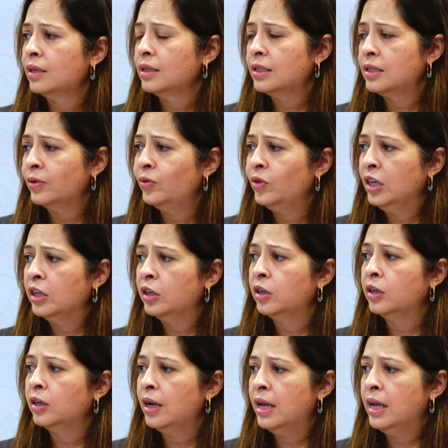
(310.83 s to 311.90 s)

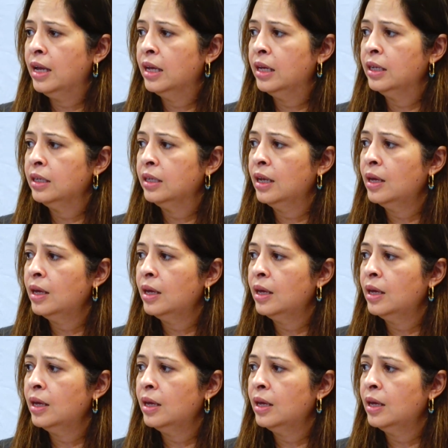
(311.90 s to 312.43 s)
severe and